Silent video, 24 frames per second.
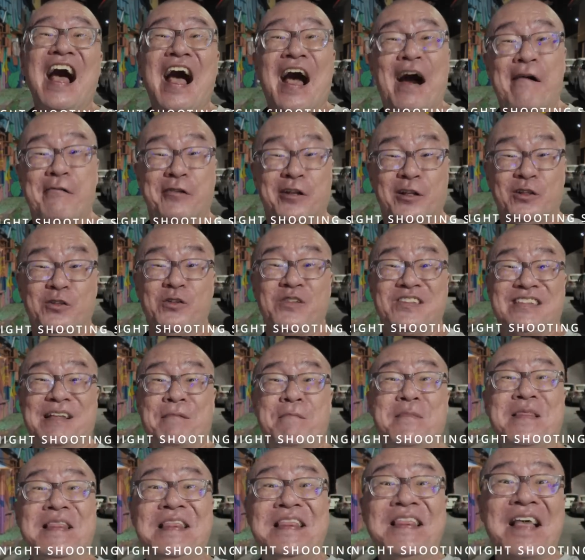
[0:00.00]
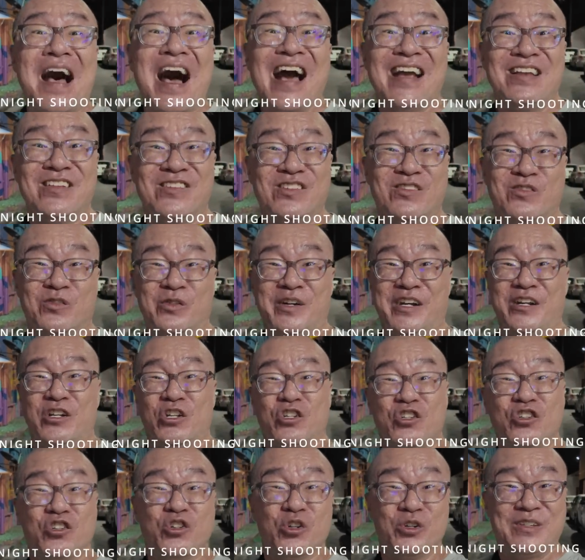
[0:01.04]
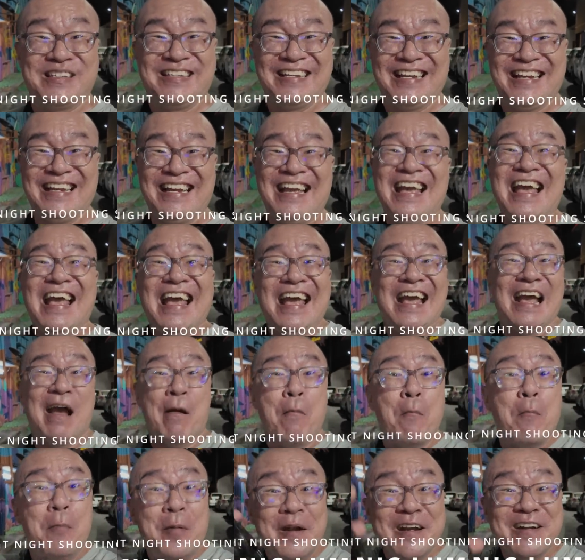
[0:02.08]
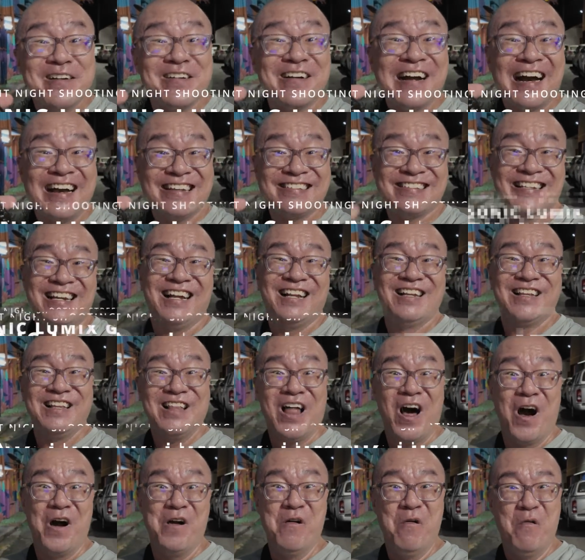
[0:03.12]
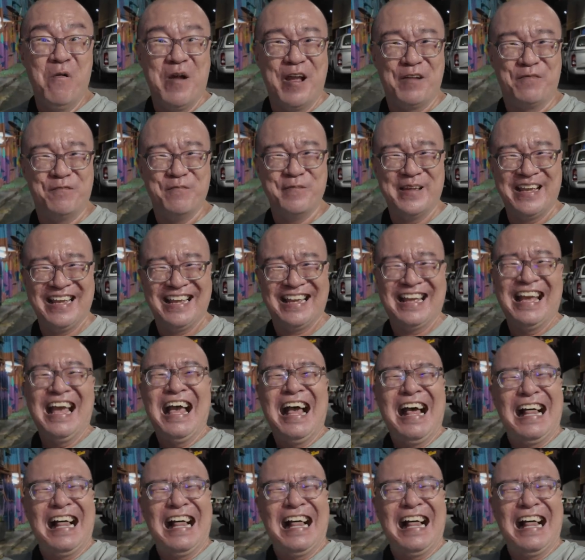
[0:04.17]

I'm gonna do some night street shooting and bring you guys along with me.